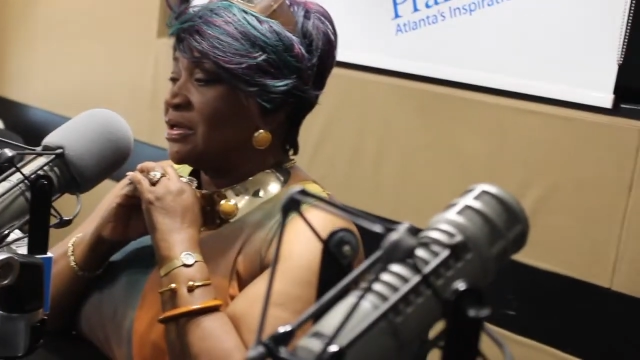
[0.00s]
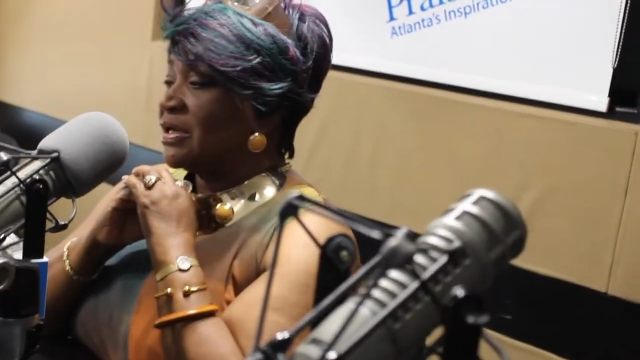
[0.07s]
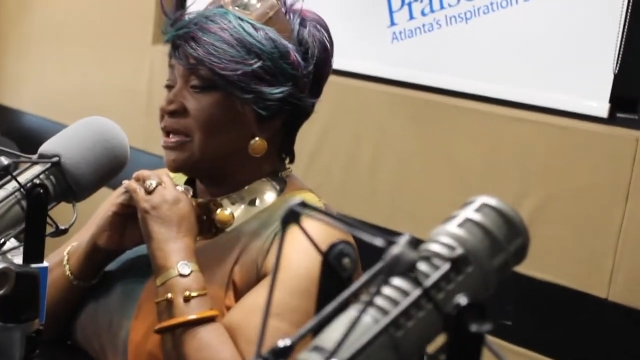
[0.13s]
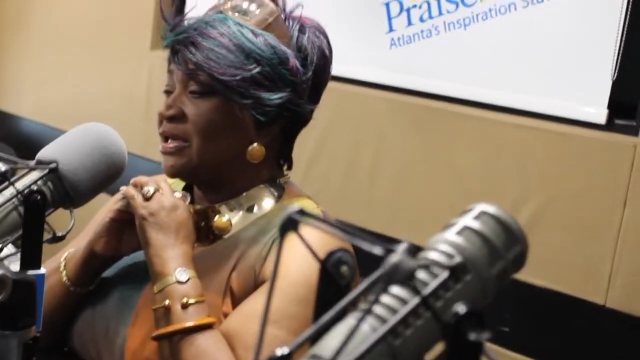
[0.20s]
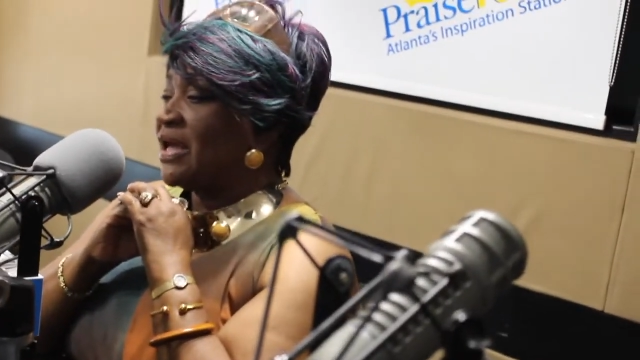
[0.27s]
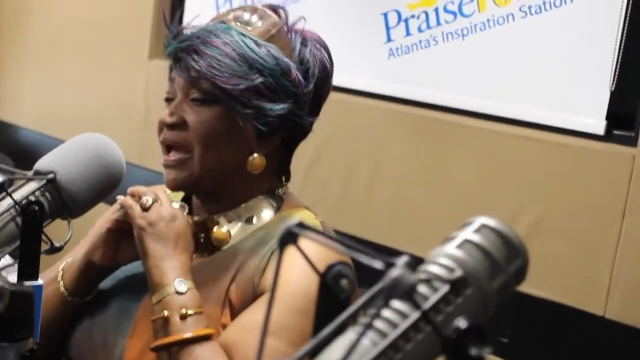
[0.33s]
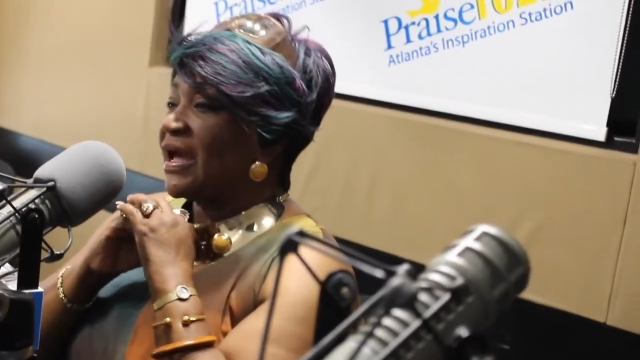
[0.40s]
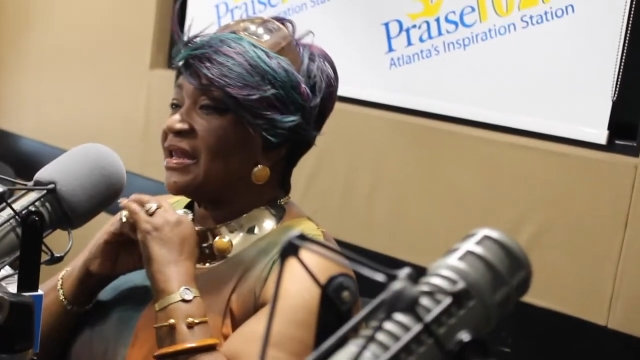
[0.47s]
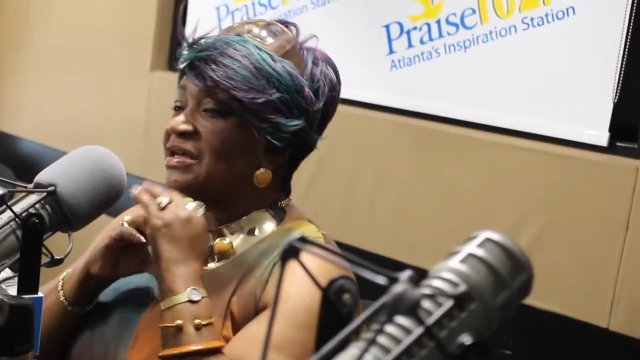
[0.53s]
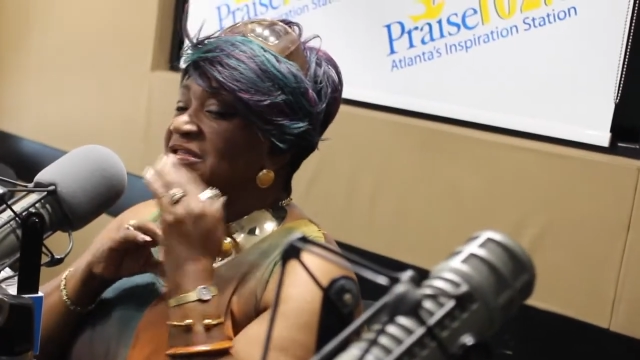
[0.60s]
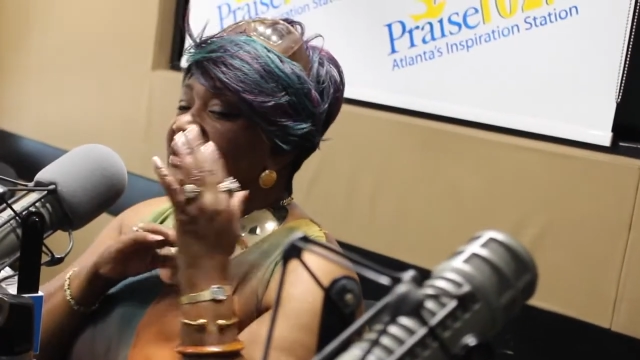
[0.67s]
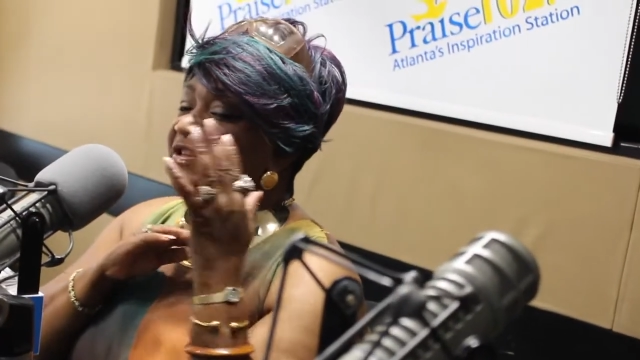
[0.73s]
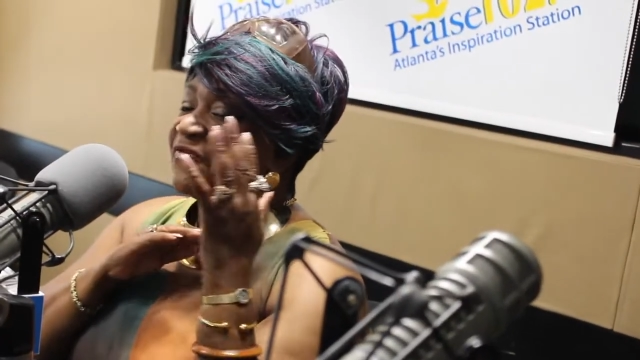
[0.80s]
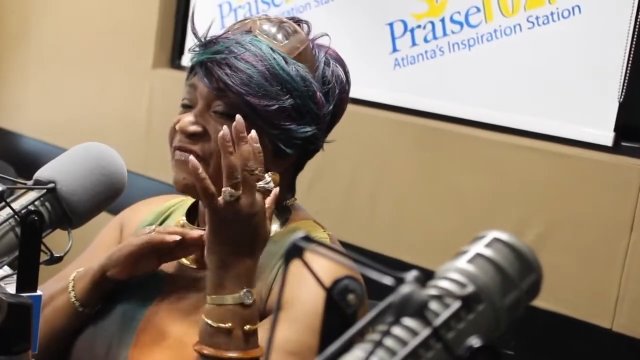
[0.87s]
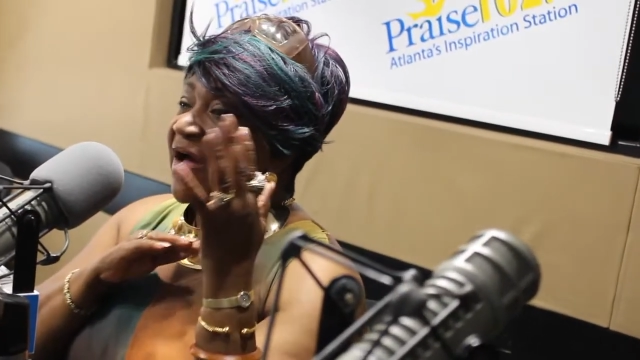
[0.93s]
he had us
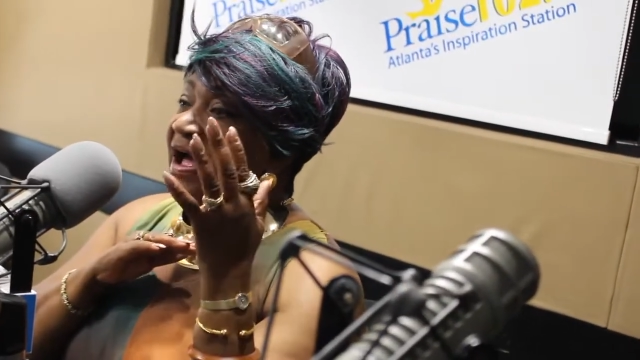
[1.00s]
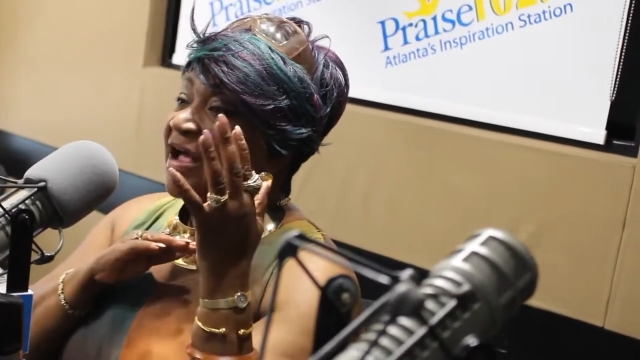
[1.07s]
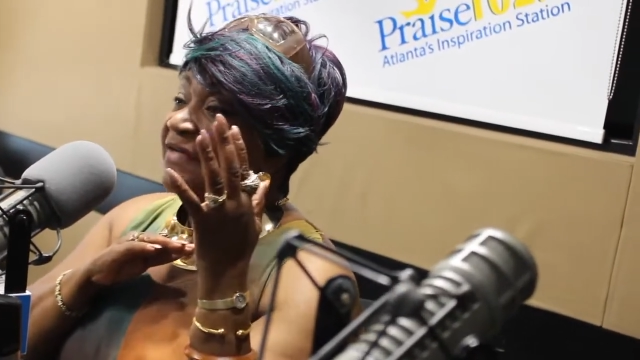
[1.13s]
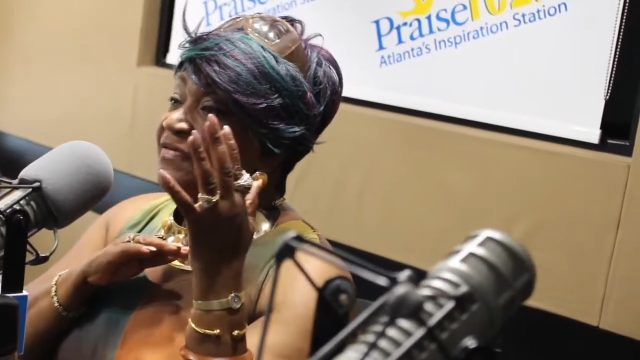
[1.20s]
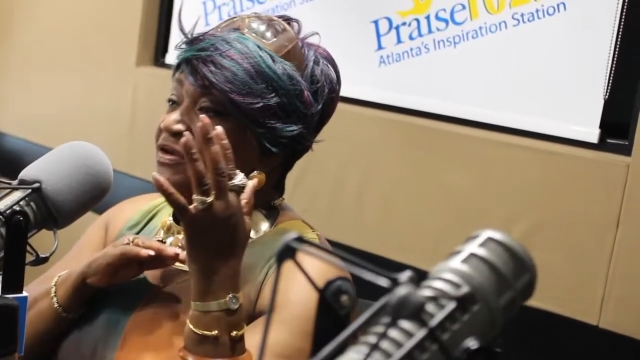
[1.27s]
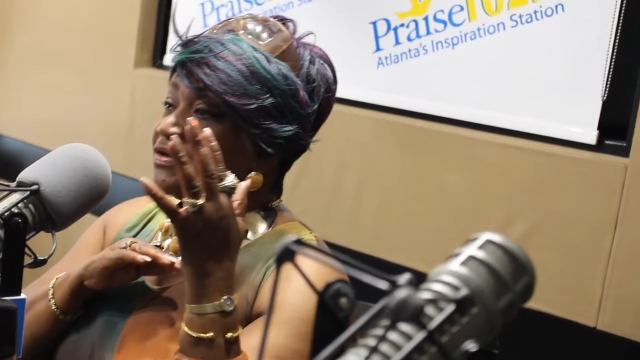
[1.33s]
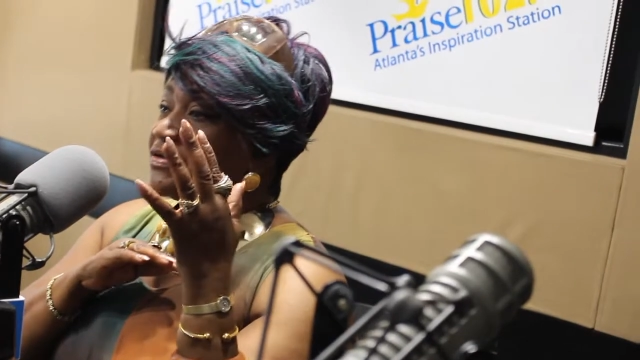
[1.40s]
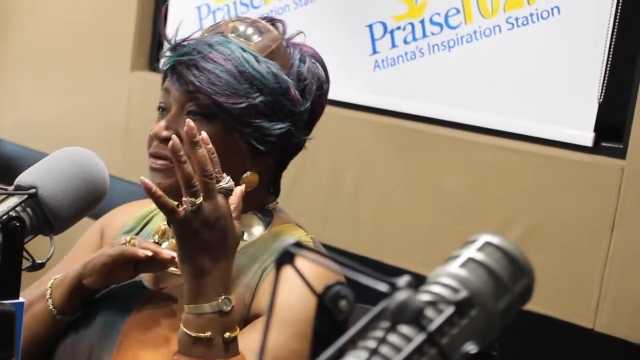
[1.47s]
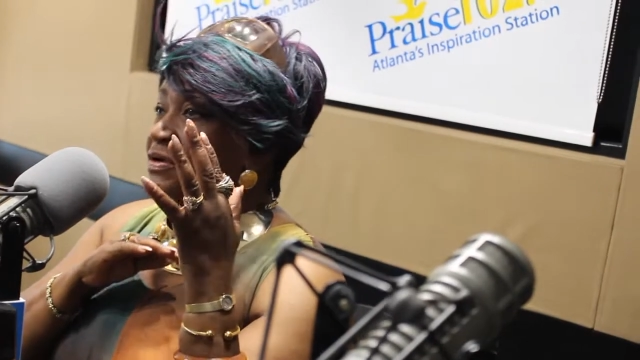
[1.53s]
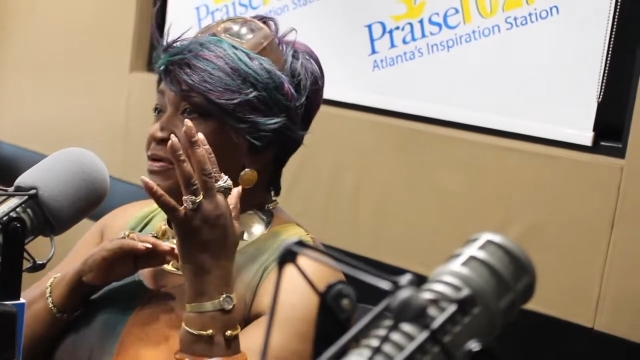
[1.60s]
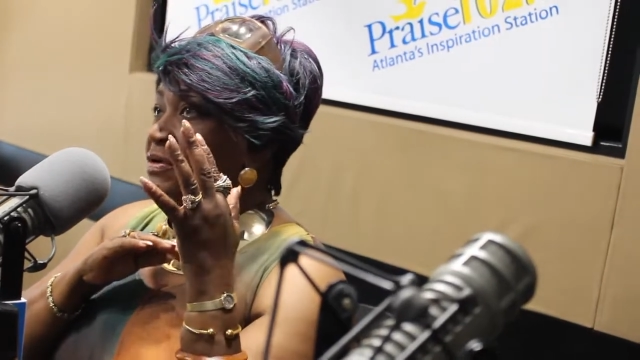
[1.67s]
at 5 years